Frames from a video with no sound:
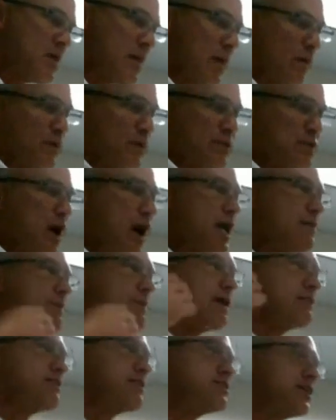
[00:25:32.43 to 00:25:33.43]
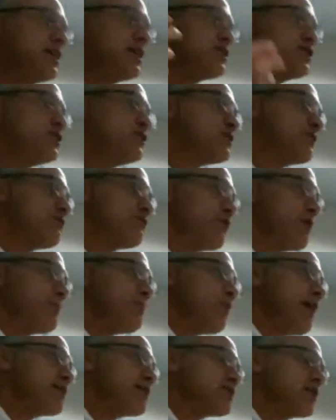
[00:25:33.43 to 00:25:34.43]
And we talk about these issues of
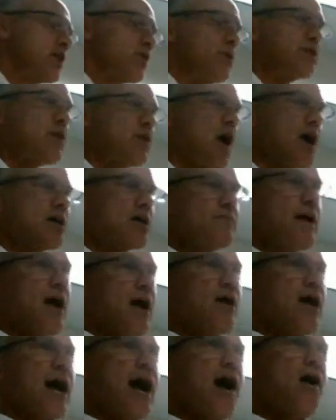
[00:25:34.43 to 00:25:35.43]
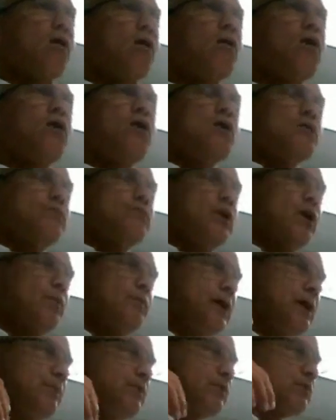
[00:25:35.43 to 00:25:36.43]
repression, and we talk about how
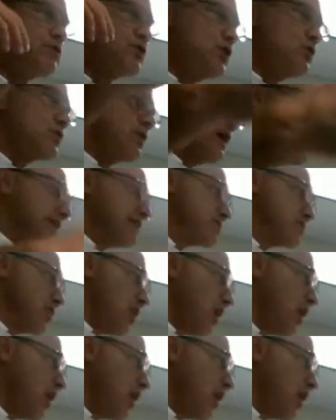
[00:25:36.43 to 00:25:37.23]
people do things to